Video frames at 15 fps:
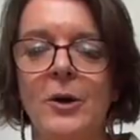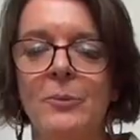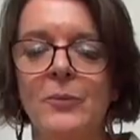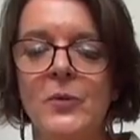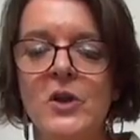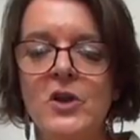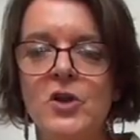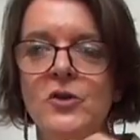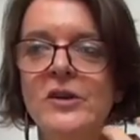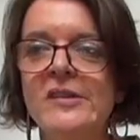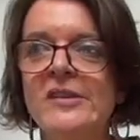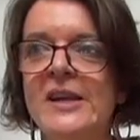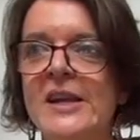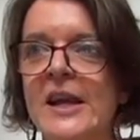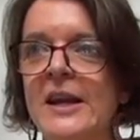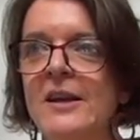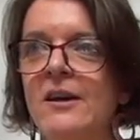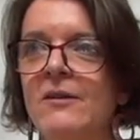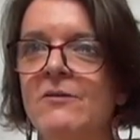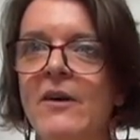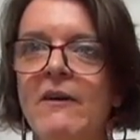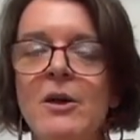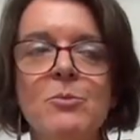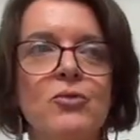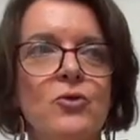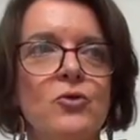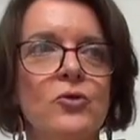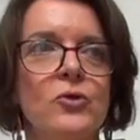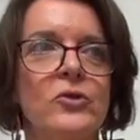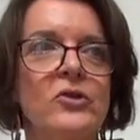unity in a very
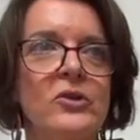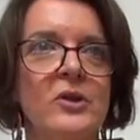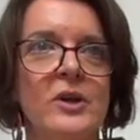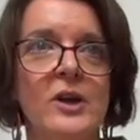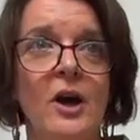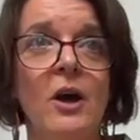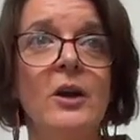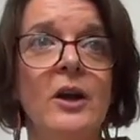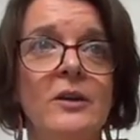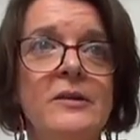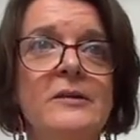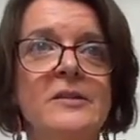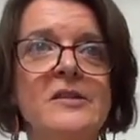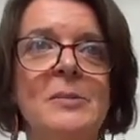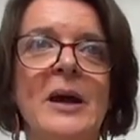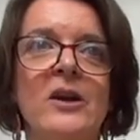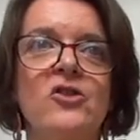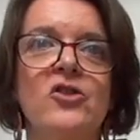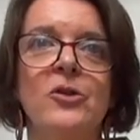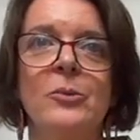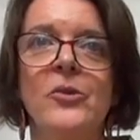broad colour spectrum,